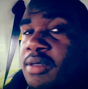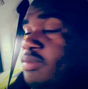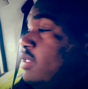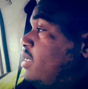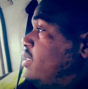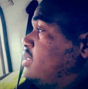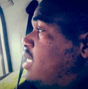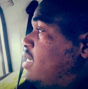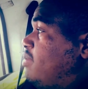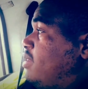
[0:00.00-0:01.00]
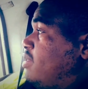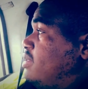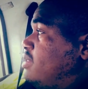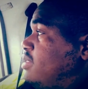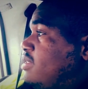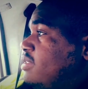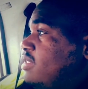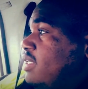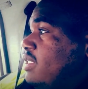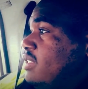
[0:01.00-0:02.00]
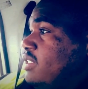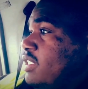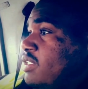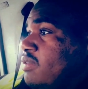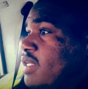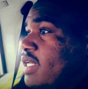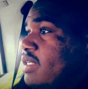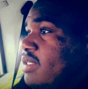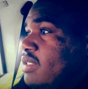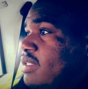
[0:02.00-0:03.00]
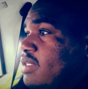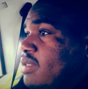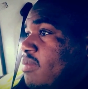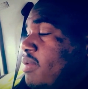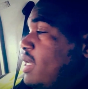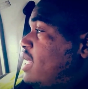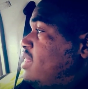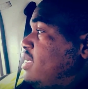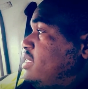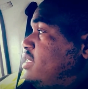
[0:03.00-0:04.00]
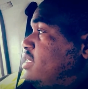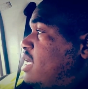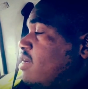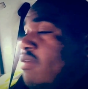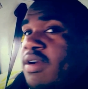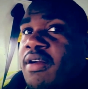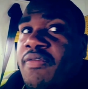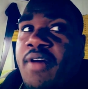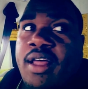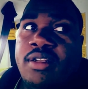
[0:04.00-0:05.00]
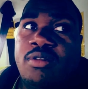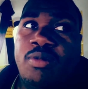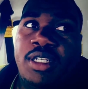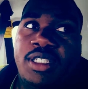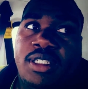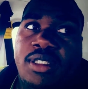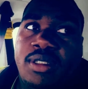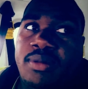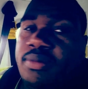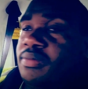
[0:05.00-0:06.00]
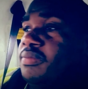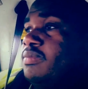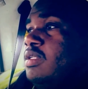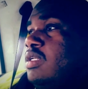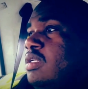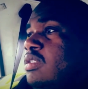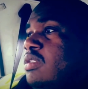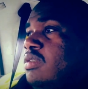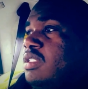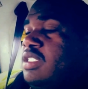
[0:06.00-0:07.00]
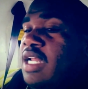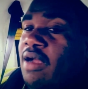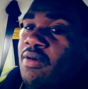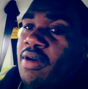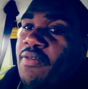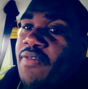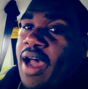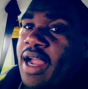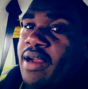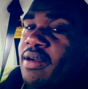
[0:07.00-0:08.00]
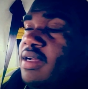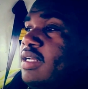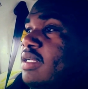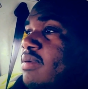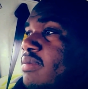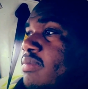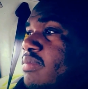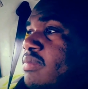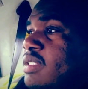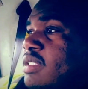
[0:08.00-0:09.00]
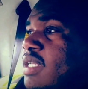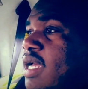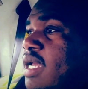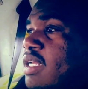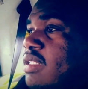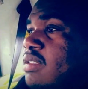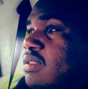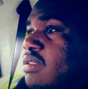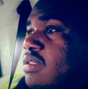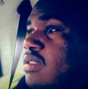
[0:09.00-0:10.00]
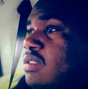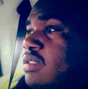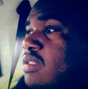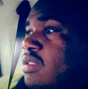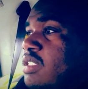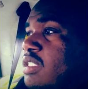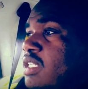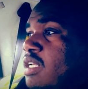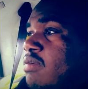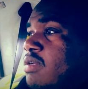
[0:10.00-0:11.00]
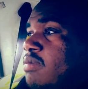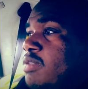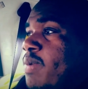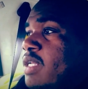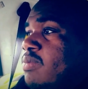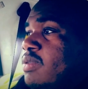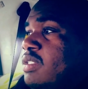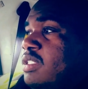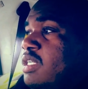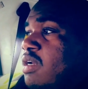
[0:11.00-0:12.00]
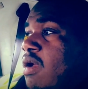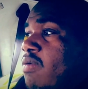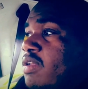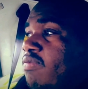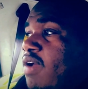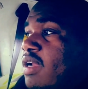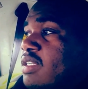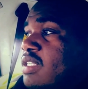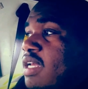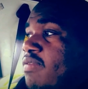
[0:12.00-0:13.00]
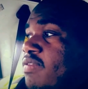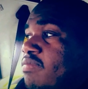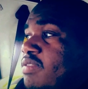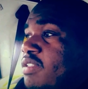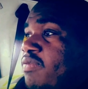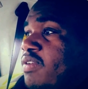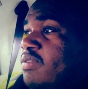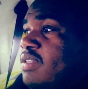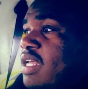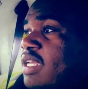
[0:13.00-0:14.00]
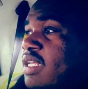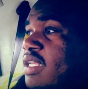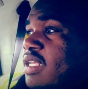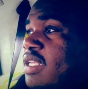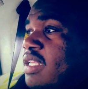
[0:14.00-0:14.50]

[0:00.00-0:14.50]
I'm sorry, your time here is, is done. She could do that. But I think she's honoring her father's wishes. So she's not going to fire uh, this guy. So she's equally responsible because she could always fire this guy if she feels like